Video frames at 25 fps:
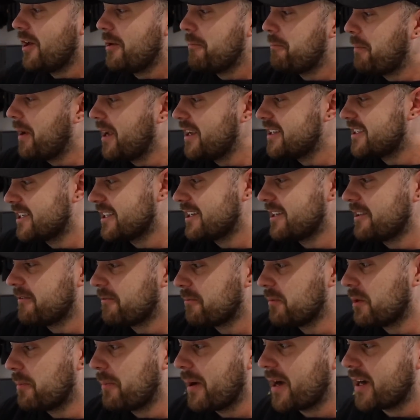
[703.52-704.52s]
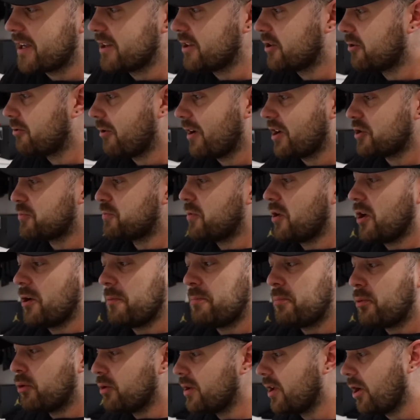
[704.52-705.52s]
basically from the back of the crash bar,
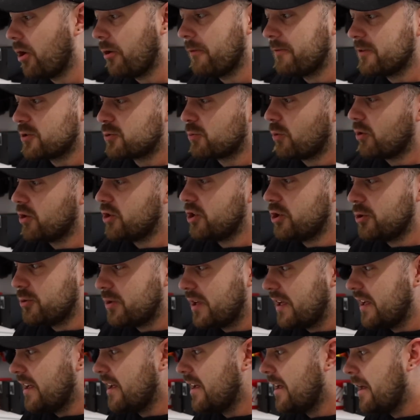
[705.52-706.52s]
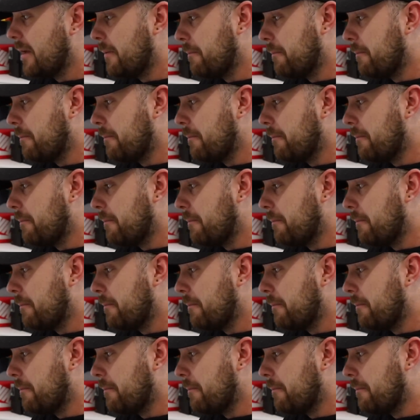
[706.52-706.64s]
pull it off as one unit,